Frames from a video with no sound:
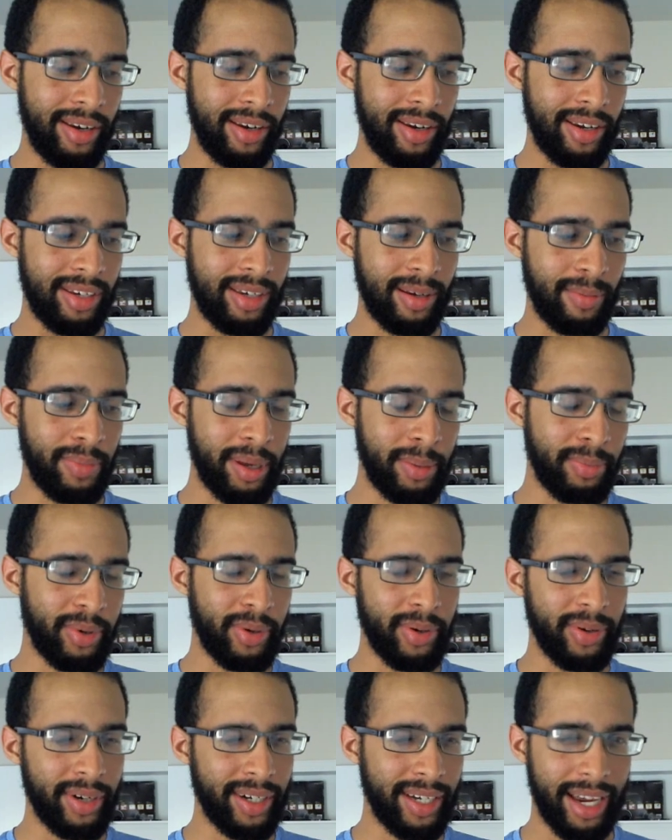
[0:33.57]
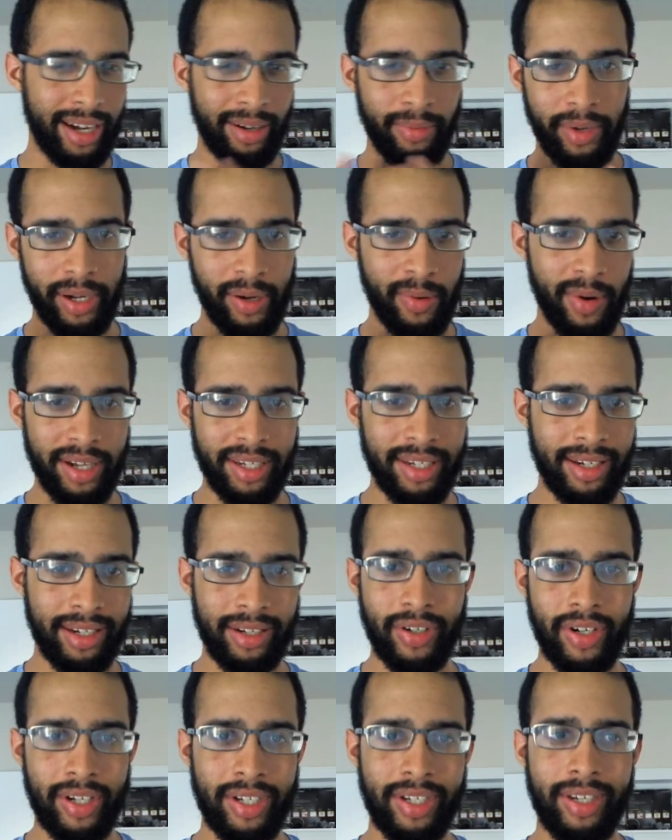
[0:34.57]
some people who had kind of requested
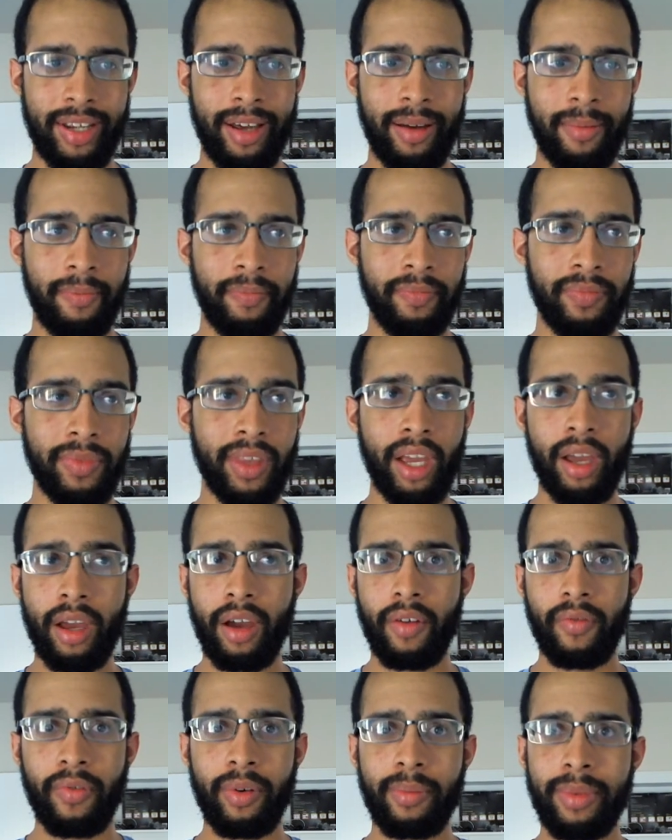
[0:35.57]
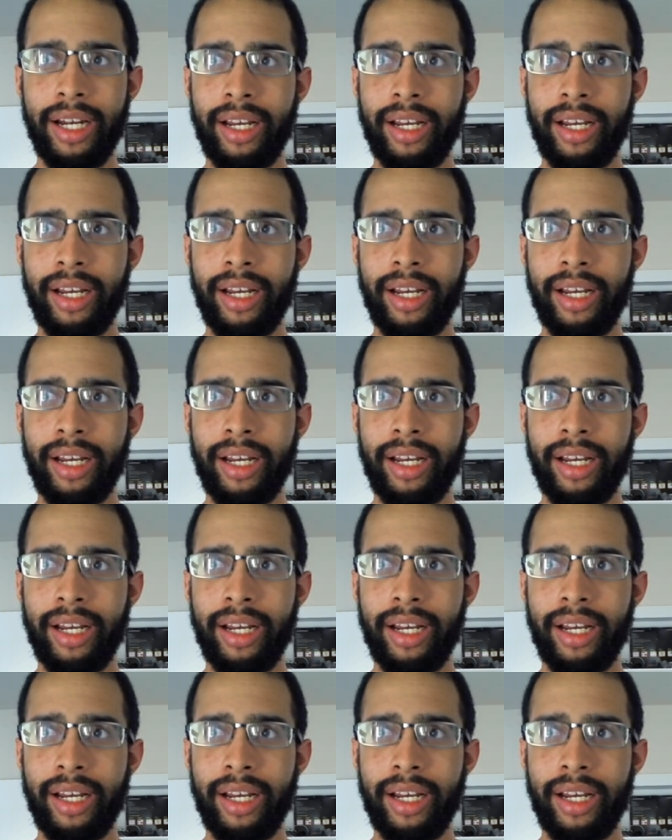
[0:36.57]
just for me